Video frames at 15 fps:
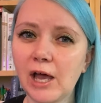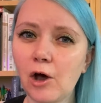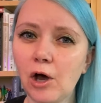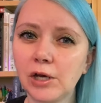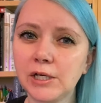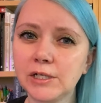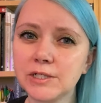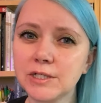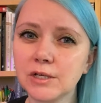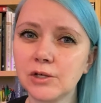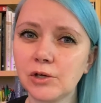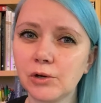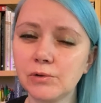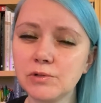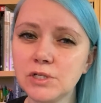Anya's
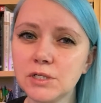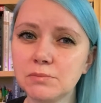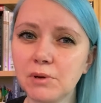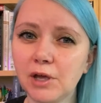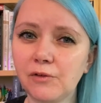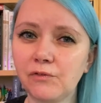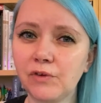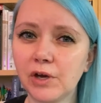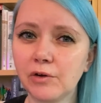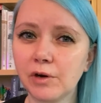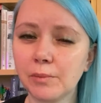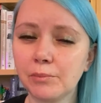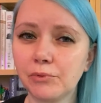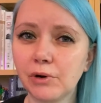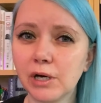Ghost by Vera
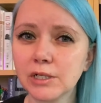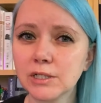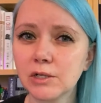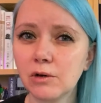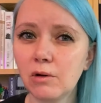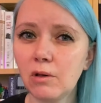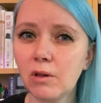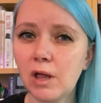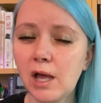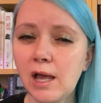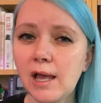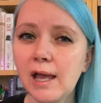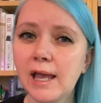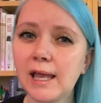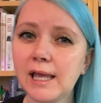Brusgol,
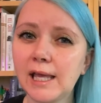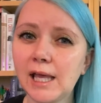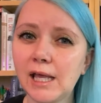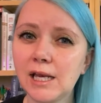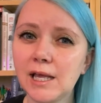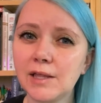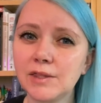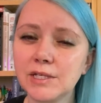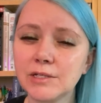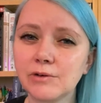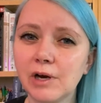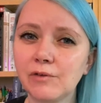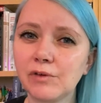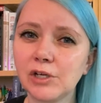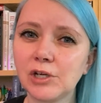and in this
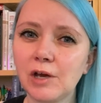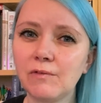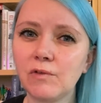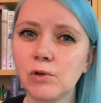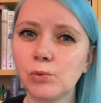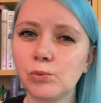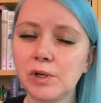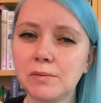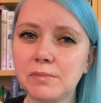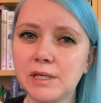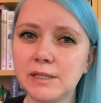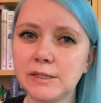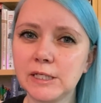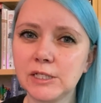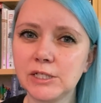graphic novel we
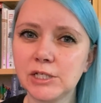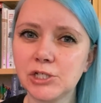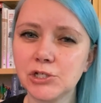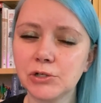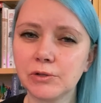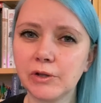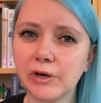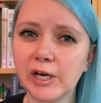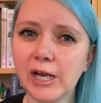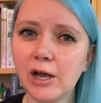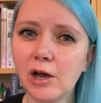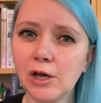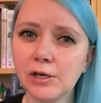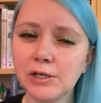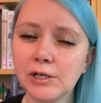meet the titular
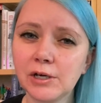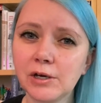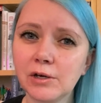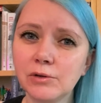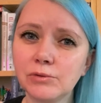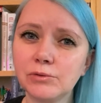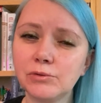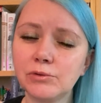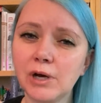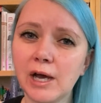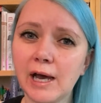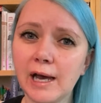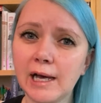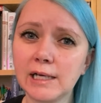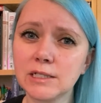Anya, who
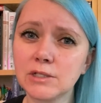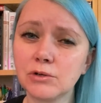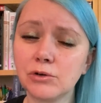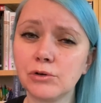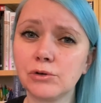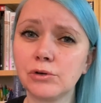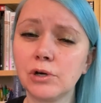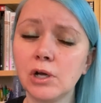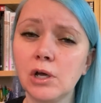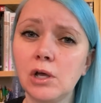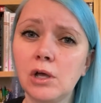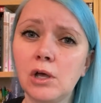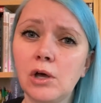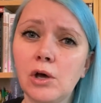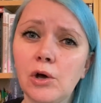has her
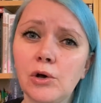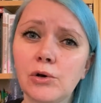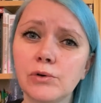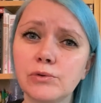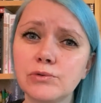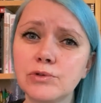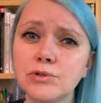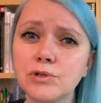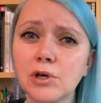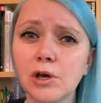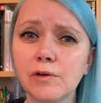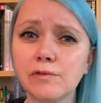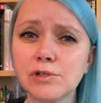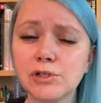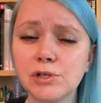host
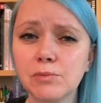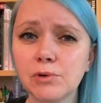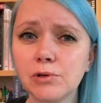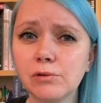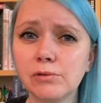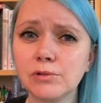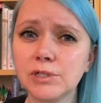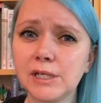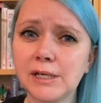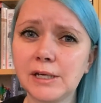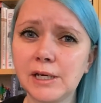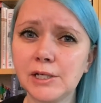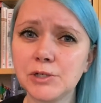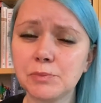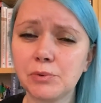of typical
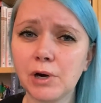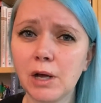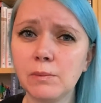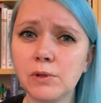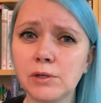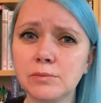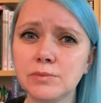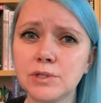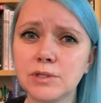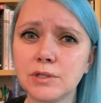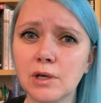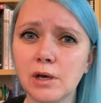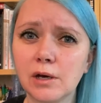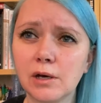teenage problems